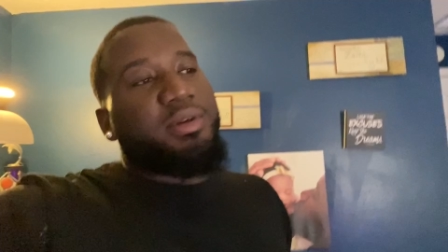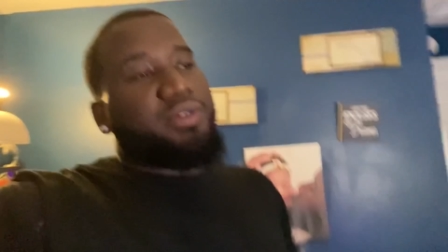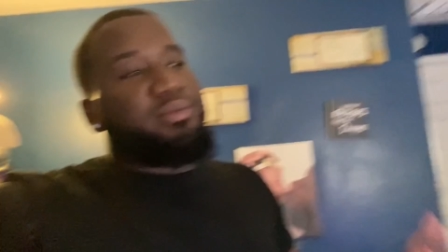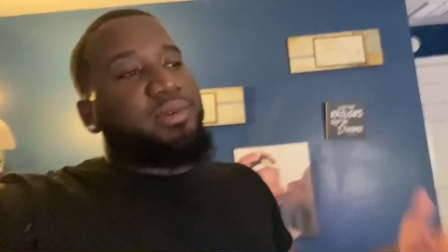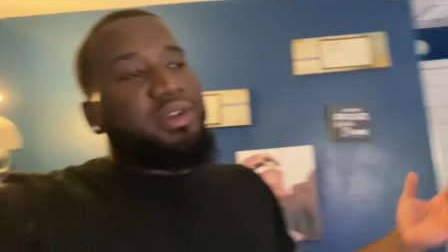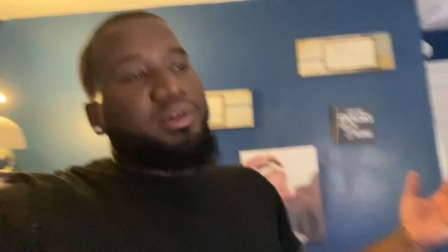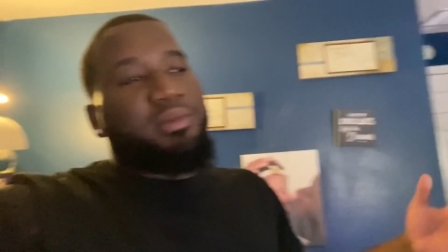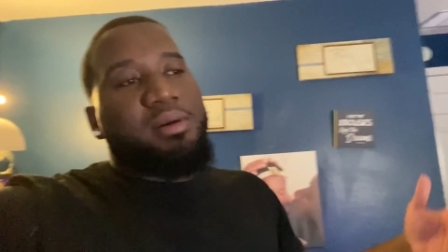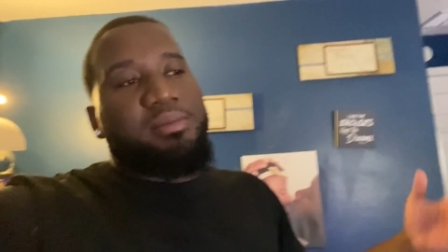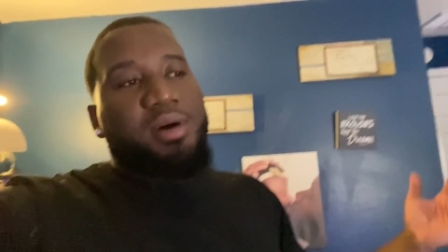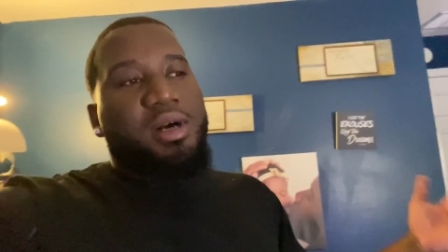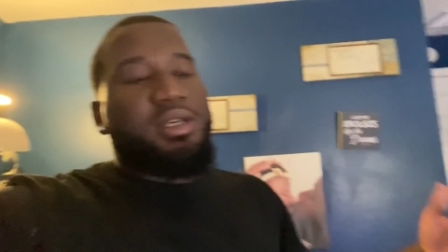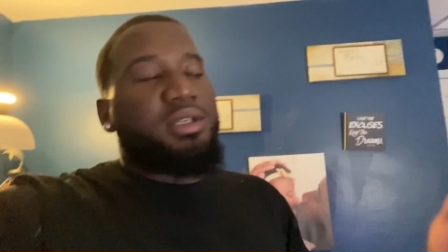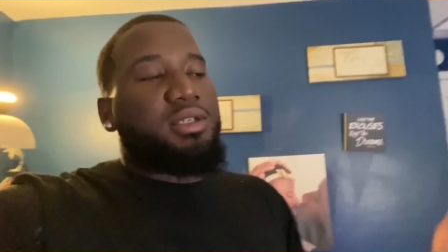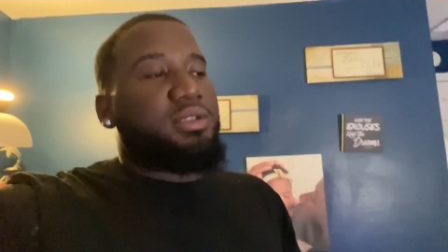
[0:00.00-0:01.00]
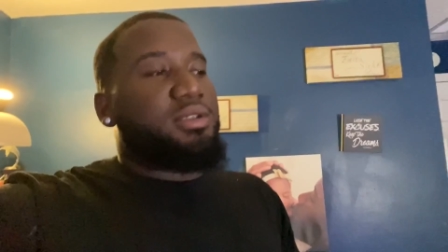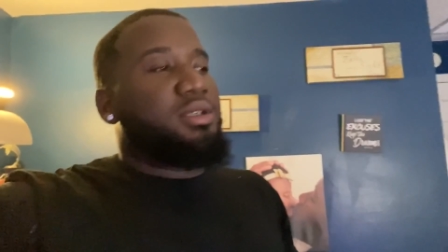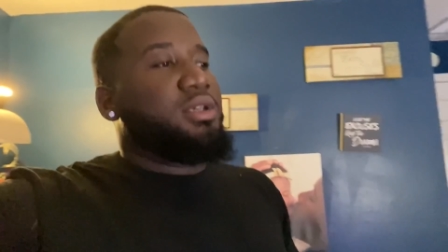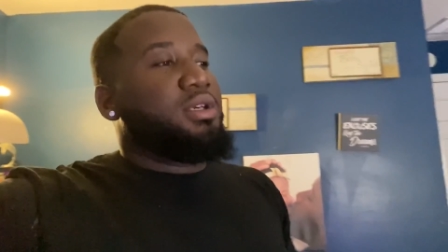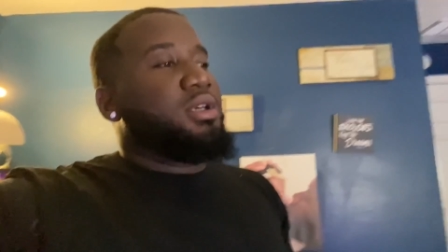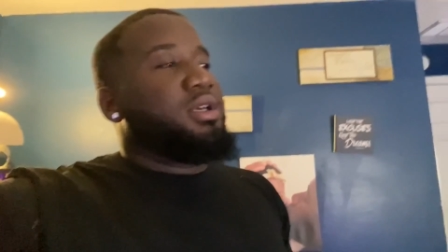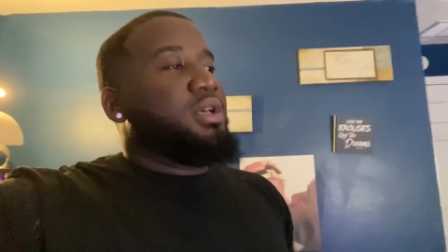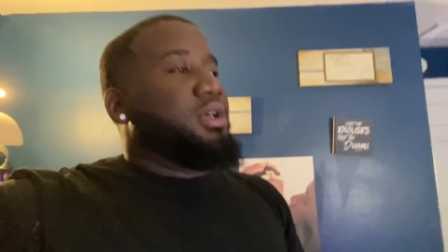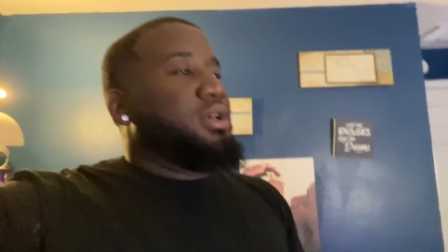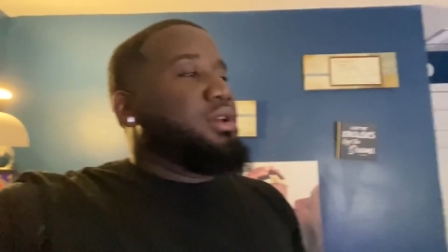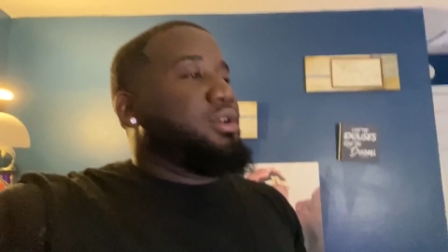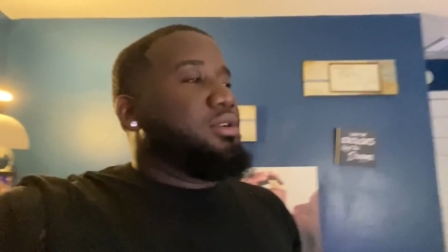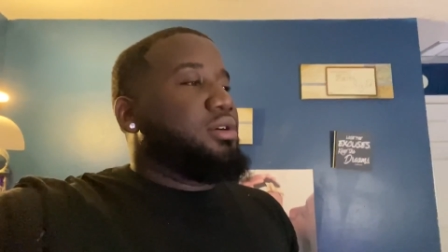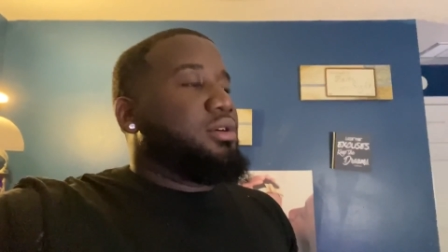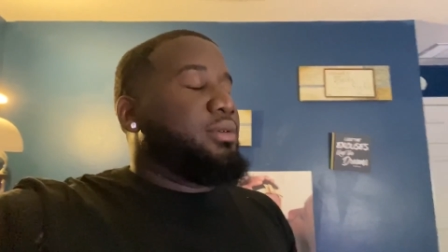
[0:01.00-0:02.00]
some money in my pocket,
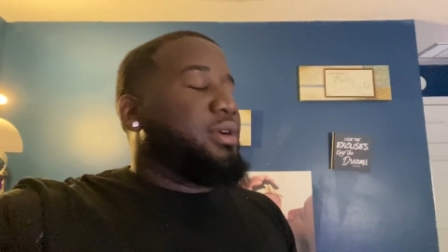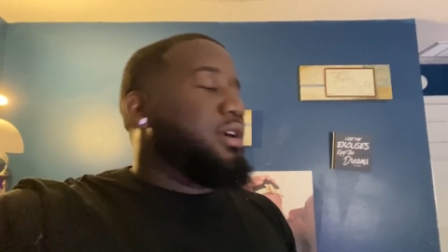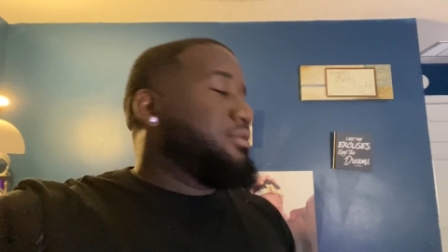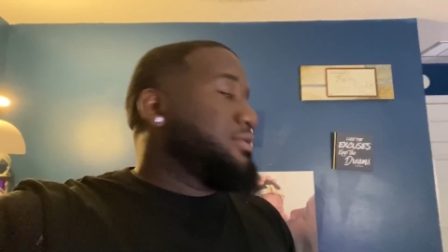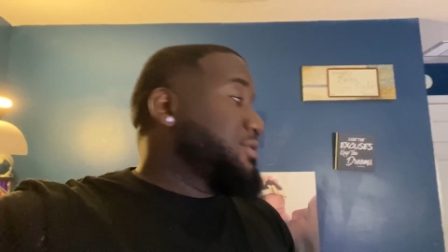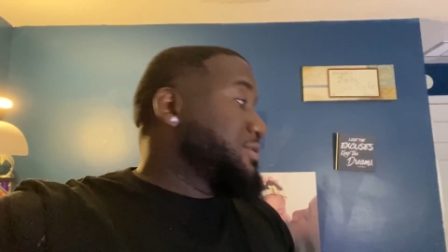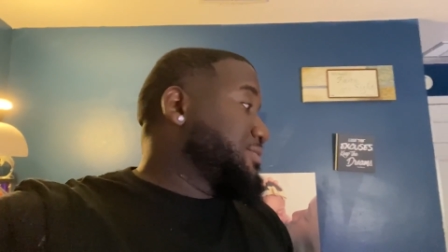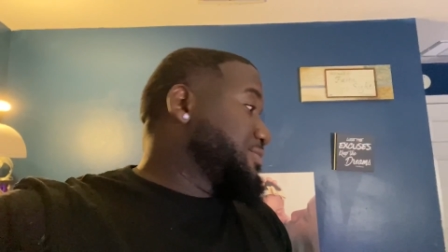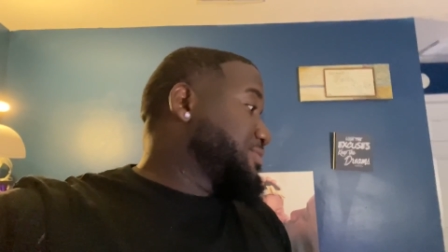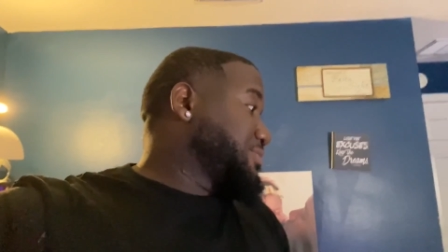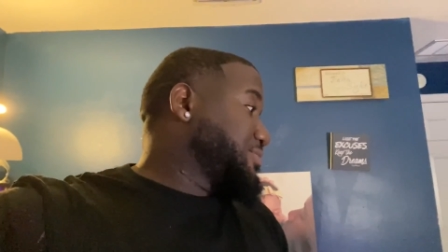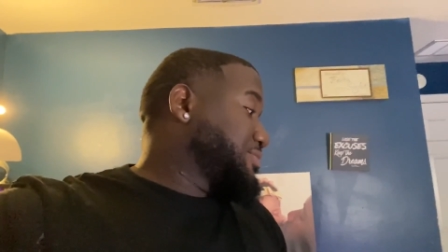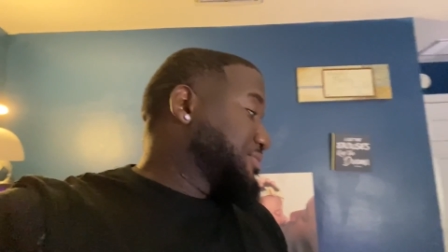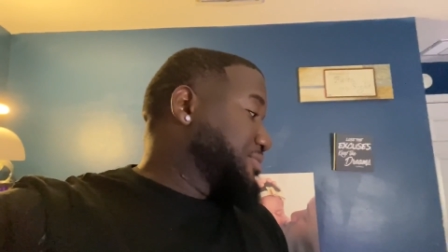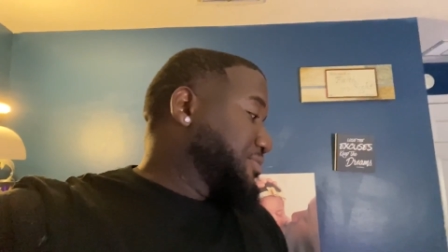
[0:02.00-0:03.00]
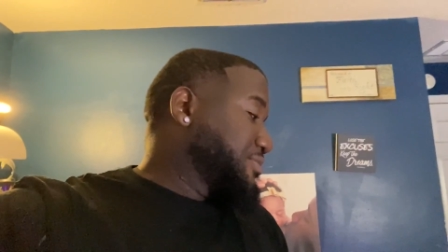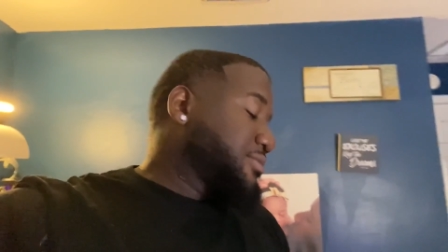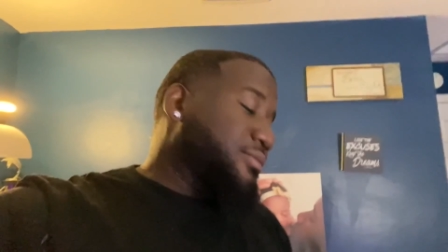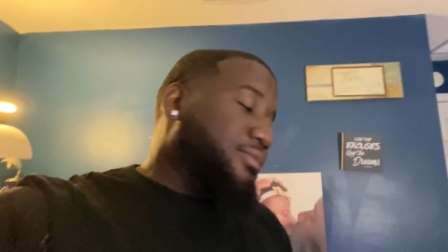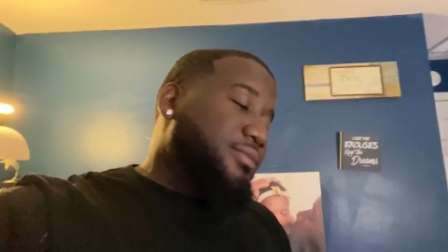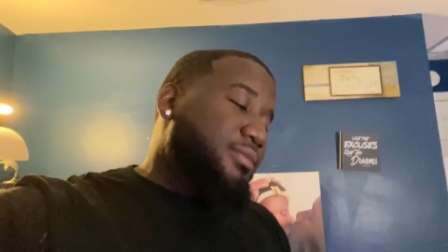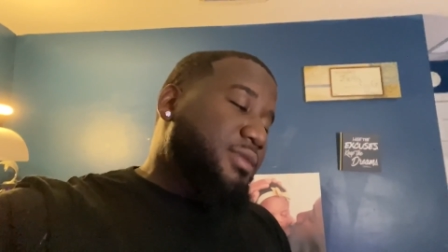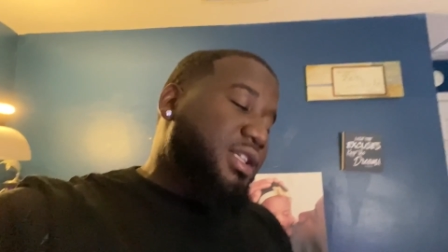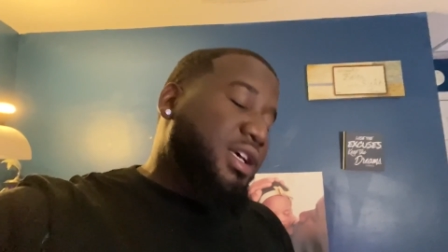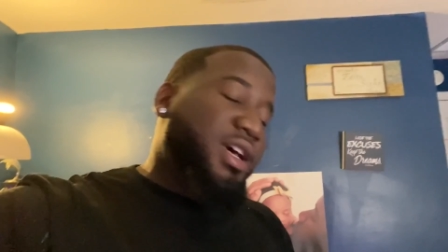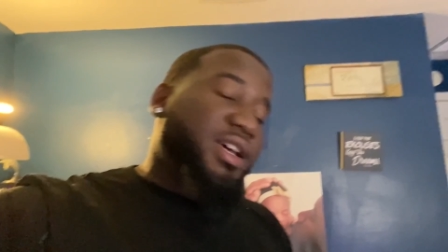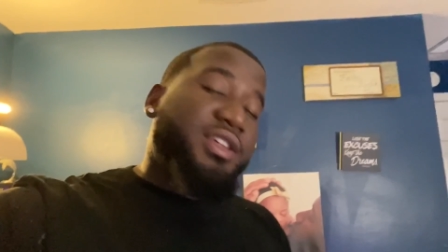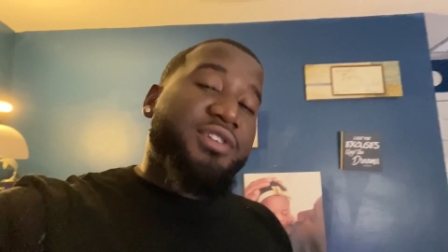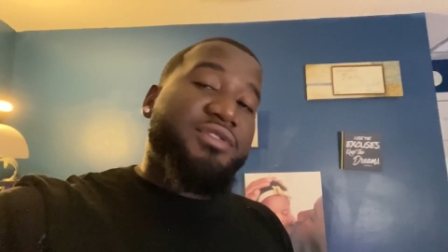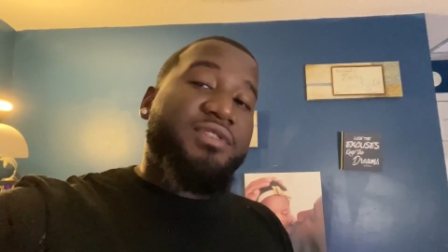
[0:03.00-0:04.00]
you know, whatever.
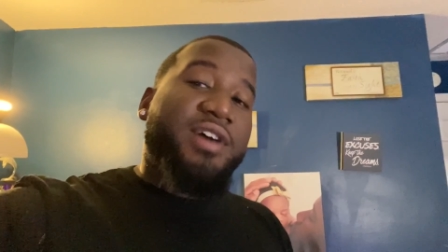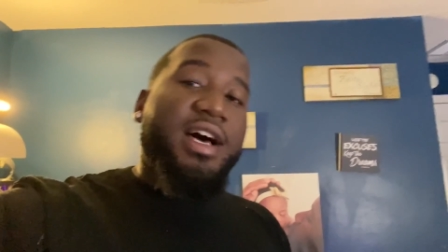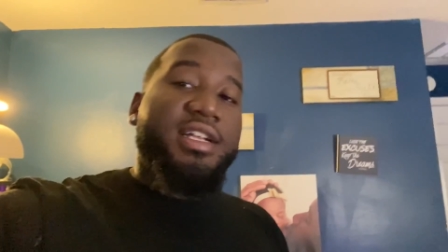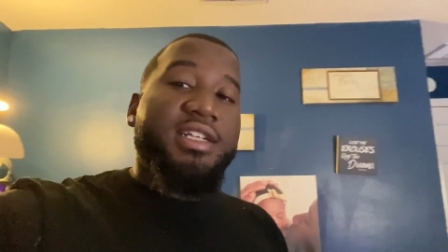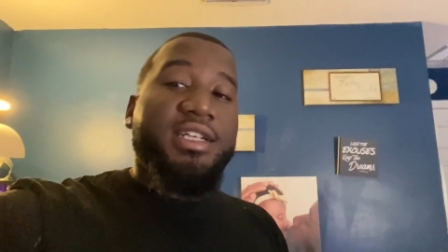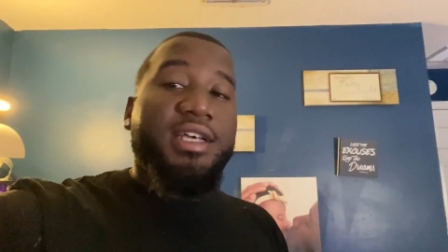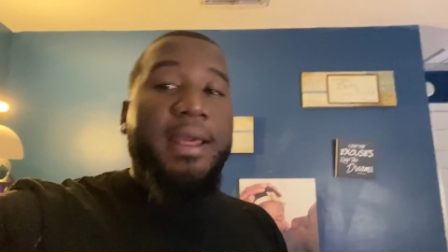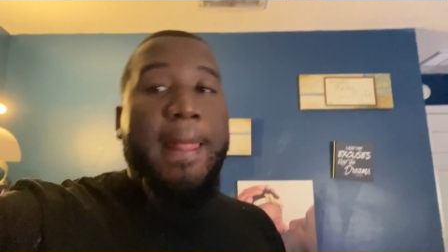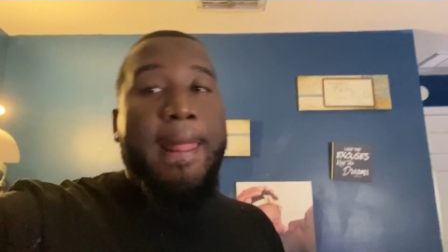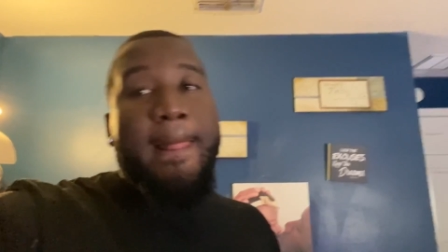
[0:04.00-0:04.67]
And then finally,